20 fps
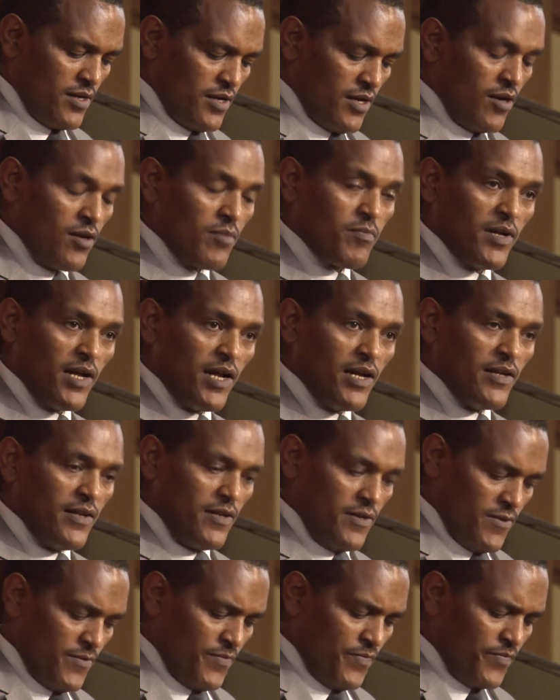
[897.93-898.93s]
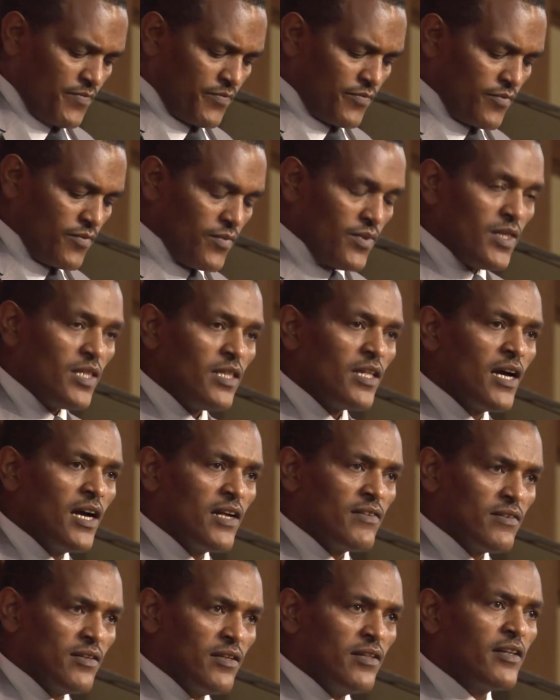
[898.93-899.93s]
our plan
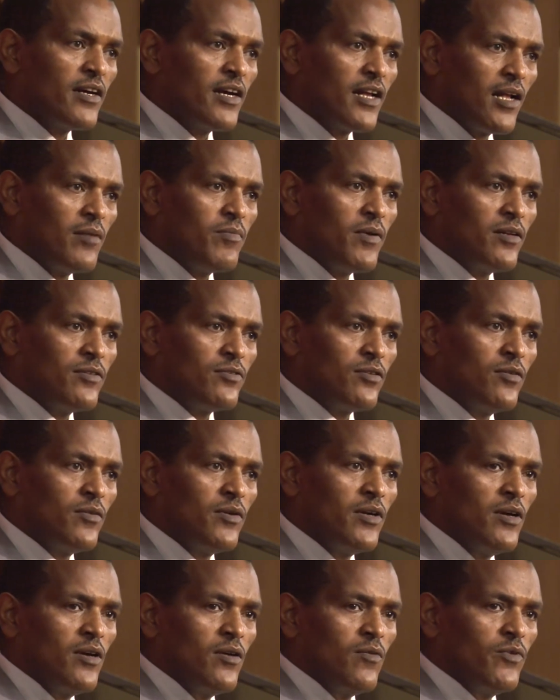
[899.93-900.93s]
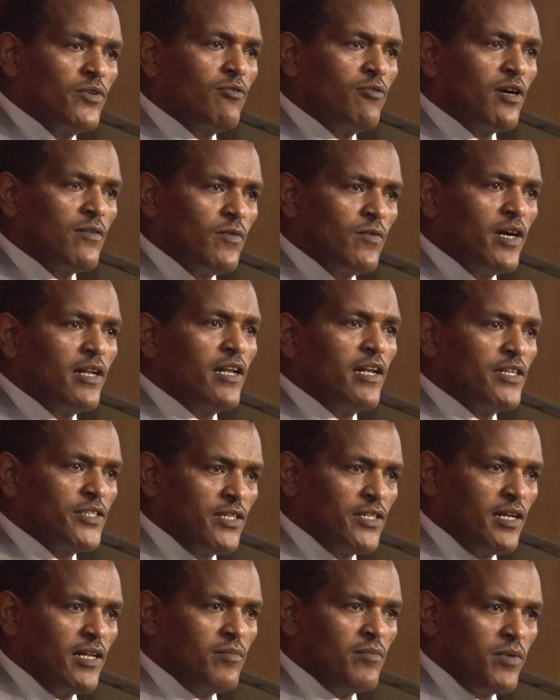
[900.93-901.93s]
as an integral plan. So we do have one national